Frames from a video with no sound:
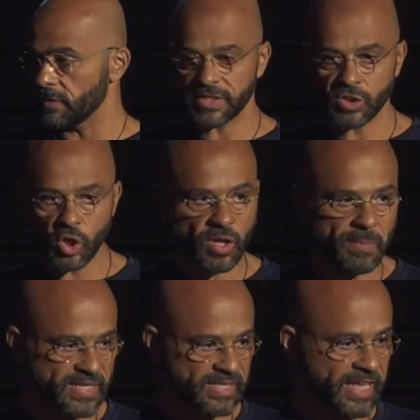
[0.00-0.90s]
That's not a
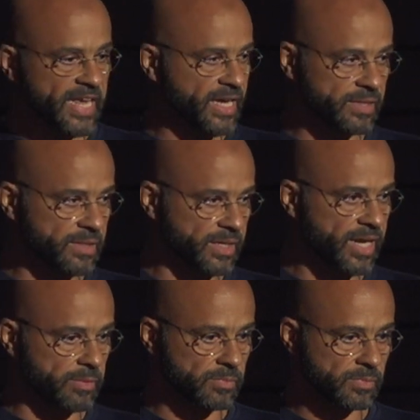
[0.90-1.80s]
mistake in the
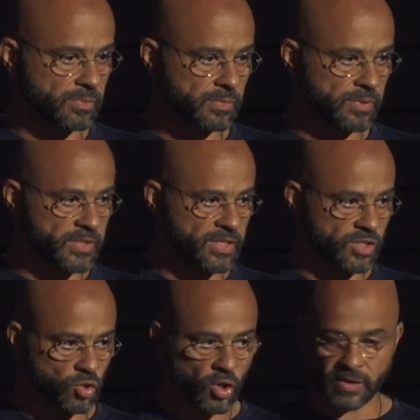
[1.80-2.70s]
game. This
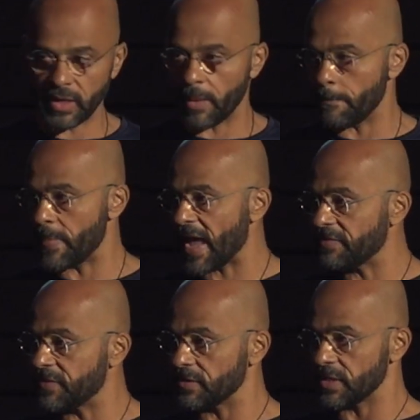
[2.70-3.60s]
is not a
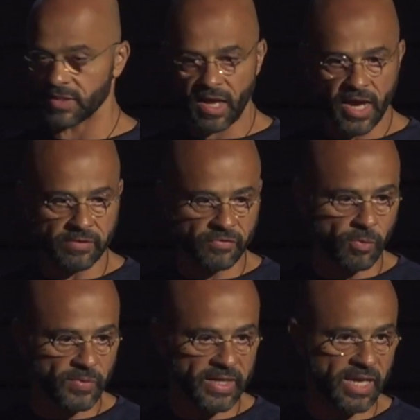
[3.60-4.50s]
bad design
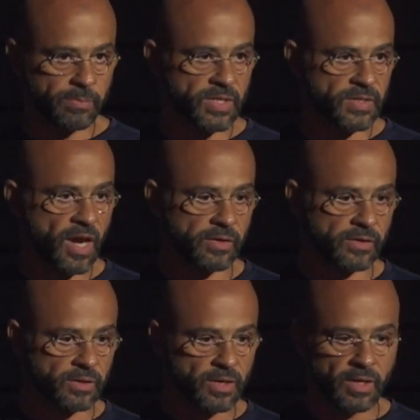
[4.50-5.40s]
from the game
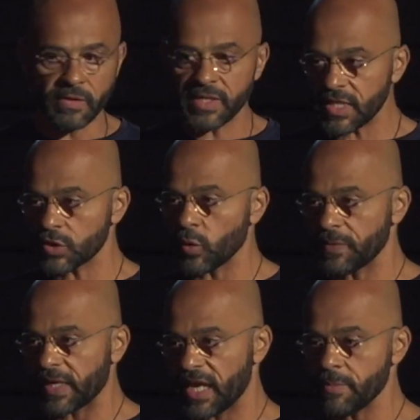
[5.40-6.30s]
designer. This is
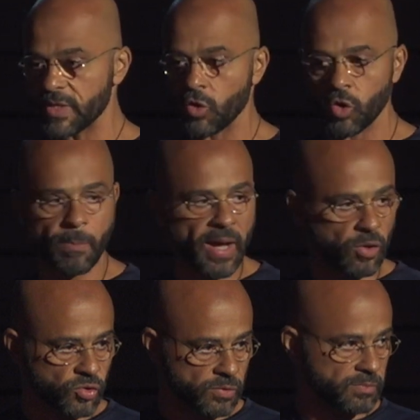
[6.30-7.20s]
what the game is all
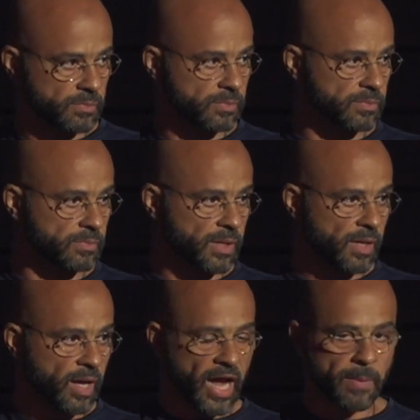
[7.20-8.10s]
about.
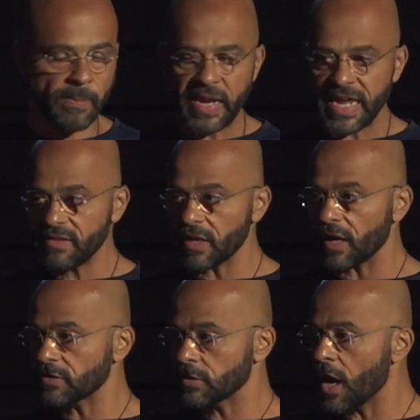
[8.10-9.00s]
I played
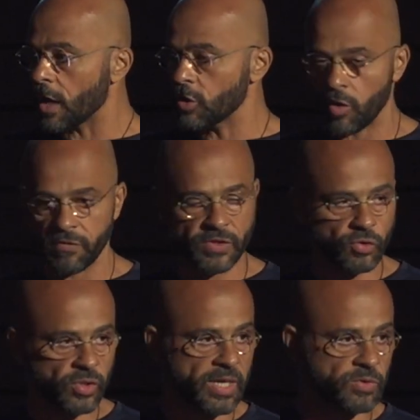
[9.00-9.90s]
a ton of
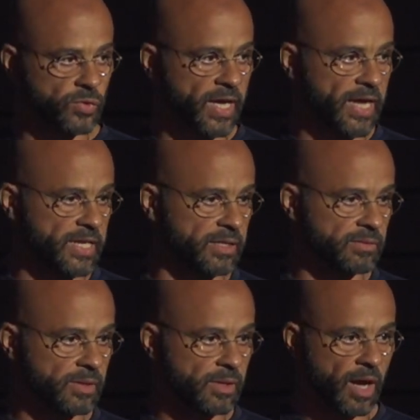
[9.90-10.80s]
video games with Ali.
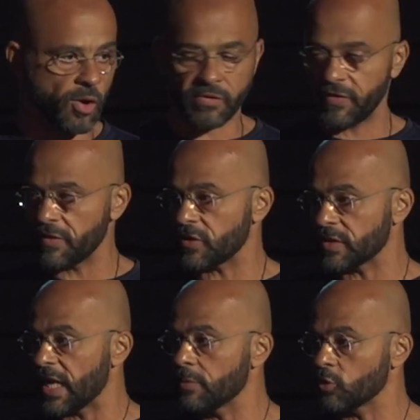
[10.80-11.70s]
Our
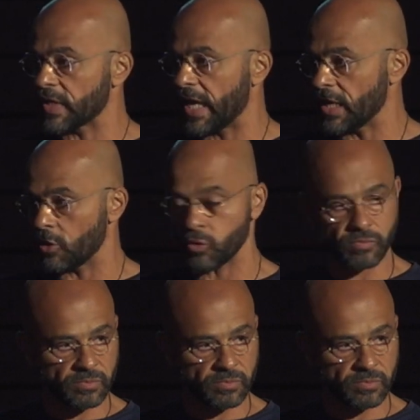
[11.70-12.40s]
favorite game was Halo.